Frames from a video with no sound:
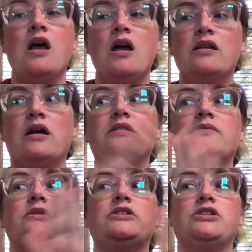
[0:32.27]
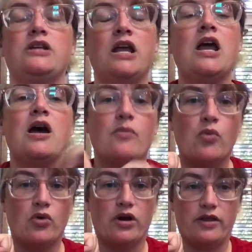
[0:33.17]
not to mention
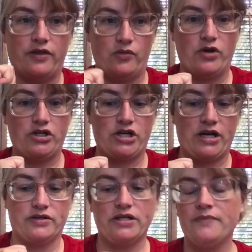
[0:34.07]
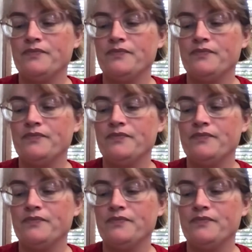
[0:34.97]
more than one child.